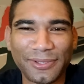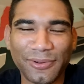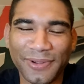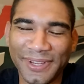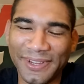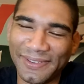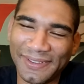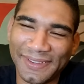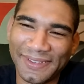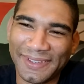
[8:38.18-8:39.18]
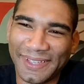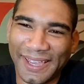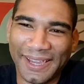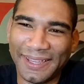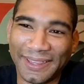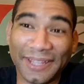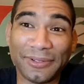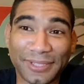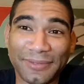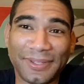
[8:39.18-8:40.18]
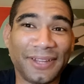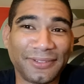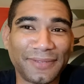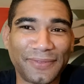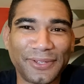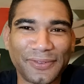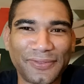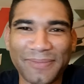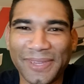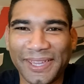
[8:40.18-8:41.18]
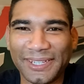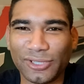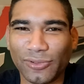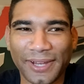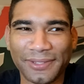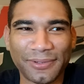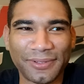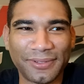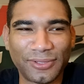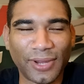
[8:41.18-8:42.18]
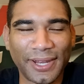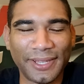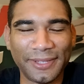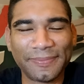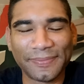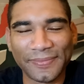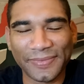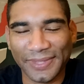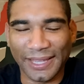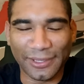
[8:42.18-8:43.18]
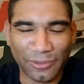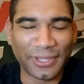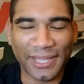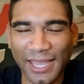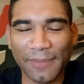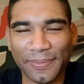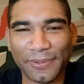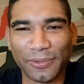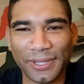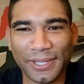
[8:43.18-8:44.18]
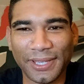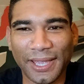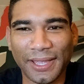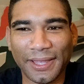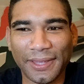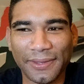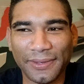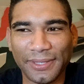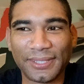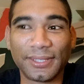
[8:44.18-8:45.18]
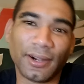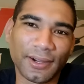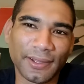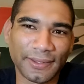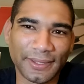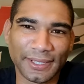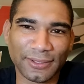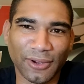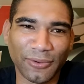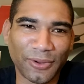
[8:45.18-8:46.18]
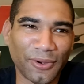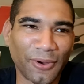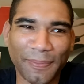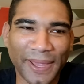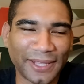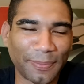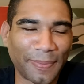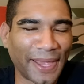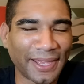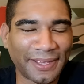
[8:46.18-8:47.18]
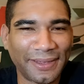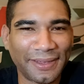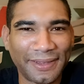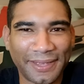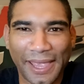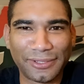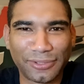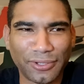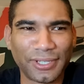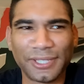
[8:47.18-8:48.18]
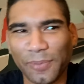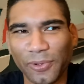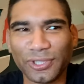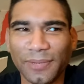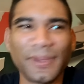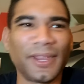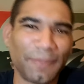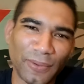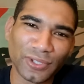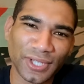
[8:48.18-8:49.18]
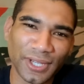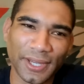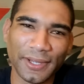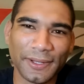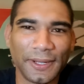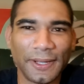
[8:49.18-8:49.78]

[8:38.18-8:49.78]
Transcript: Durinho. And there's a video for me and him training, like doing the camp, doing the circuit. That's how we call it, back-to-back. And it's good. He's pushing me. I'm pushing him.